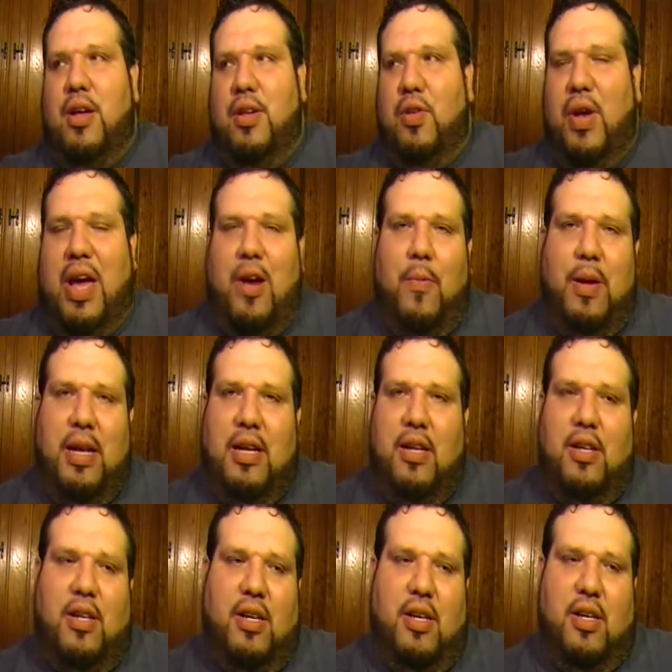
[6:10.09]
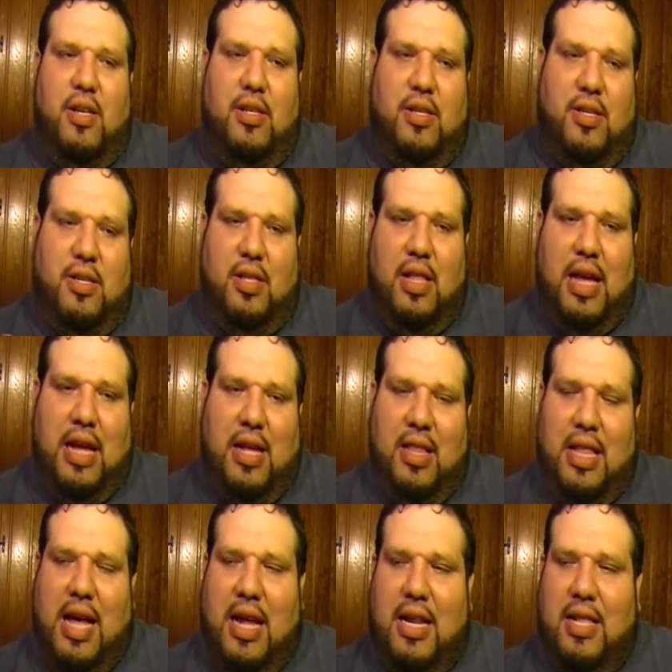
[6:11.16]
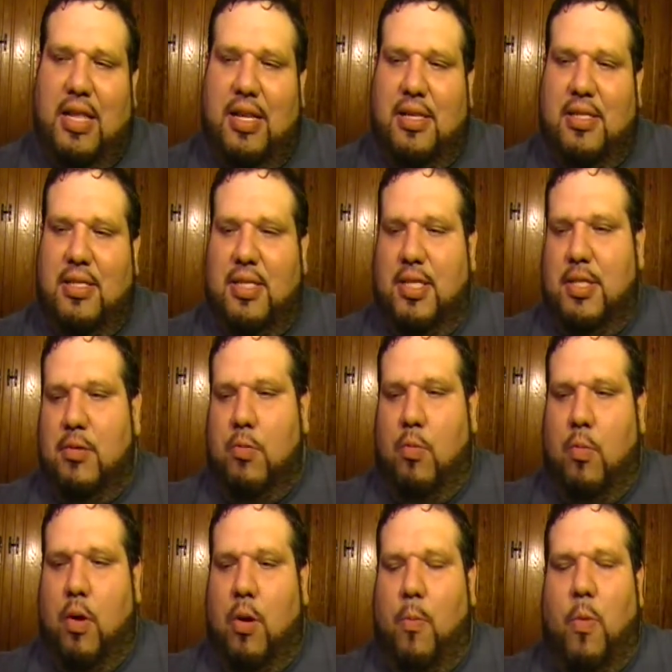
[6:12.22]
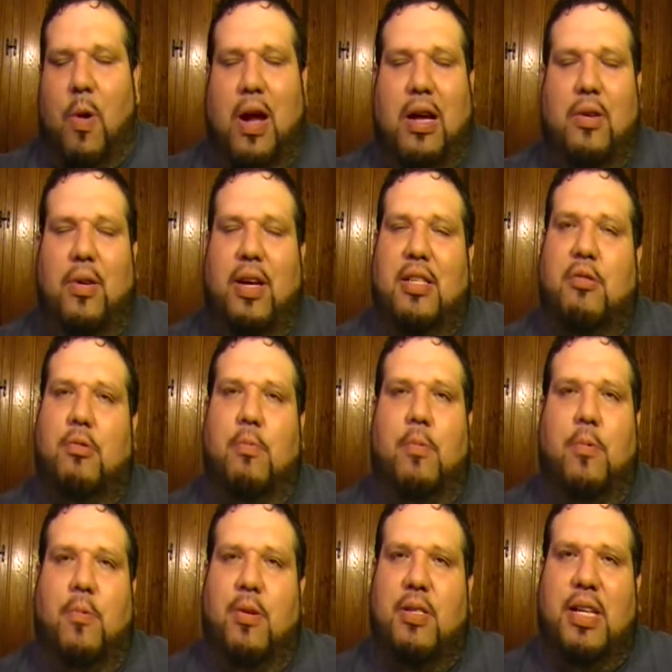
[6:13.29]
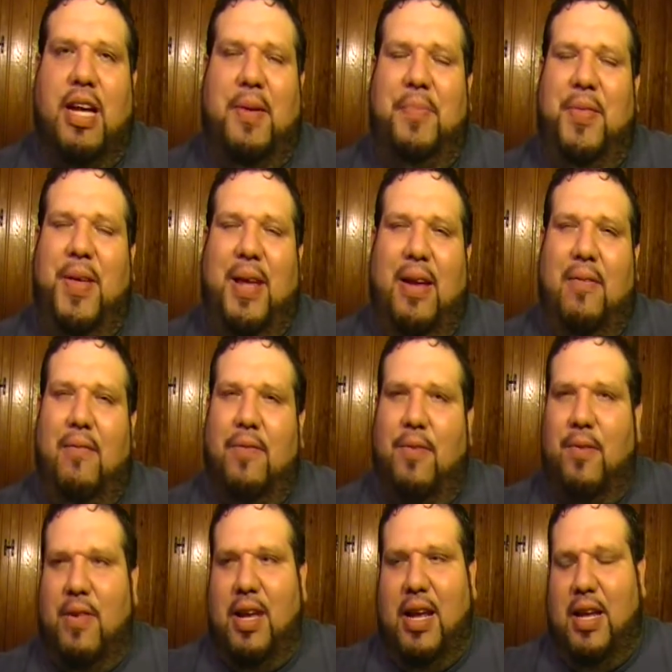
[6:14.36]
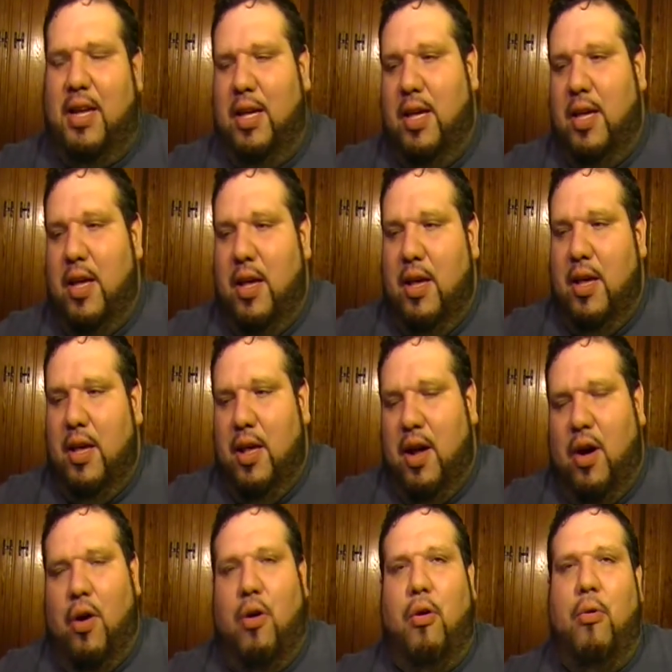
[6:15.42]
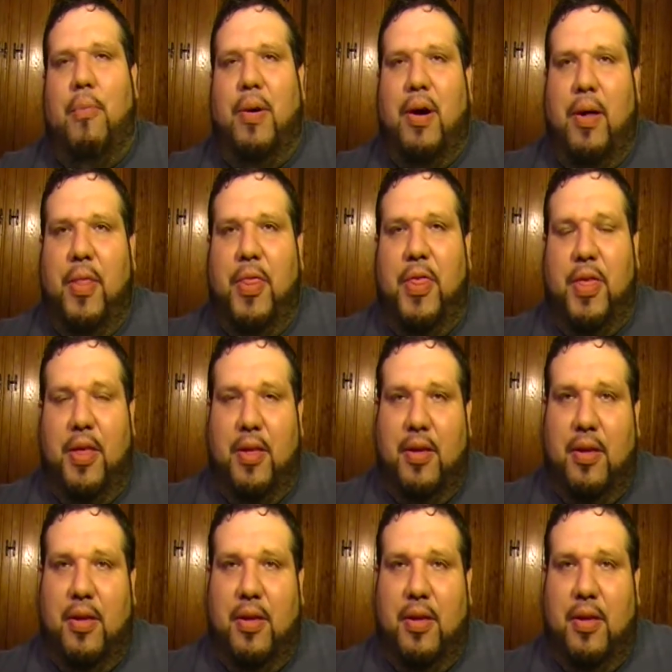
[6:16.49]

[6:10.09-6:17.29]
you got to read a lot of this work progress report type thing for a whole month.